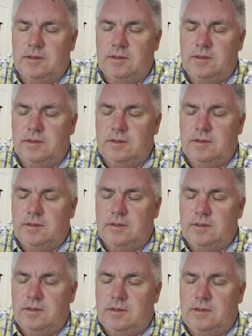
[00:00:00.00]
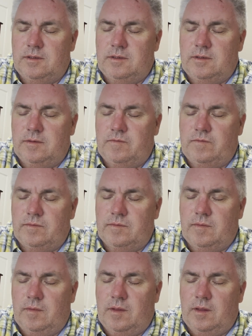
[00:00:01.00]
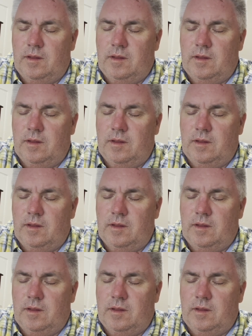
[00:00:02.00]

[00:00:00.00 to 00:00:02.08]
(silence)